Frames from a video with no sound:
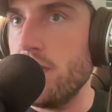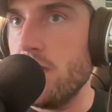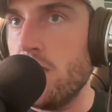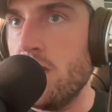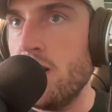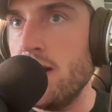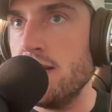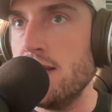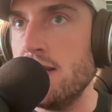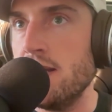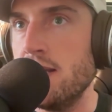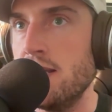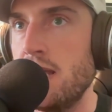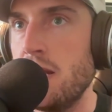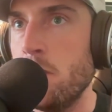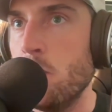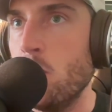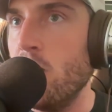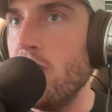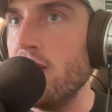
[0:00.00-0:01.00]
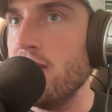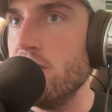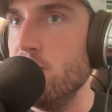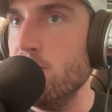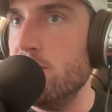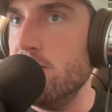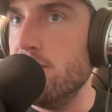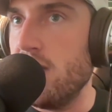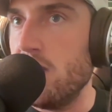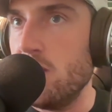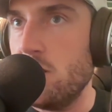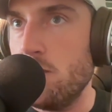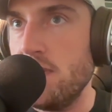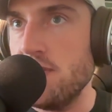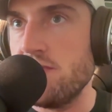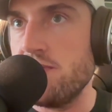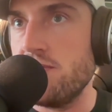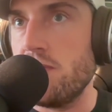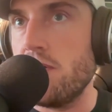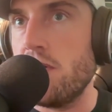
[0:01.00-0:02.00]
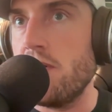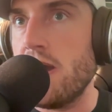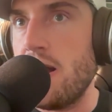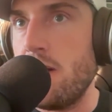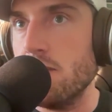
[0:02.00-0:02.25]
on and what new developments there are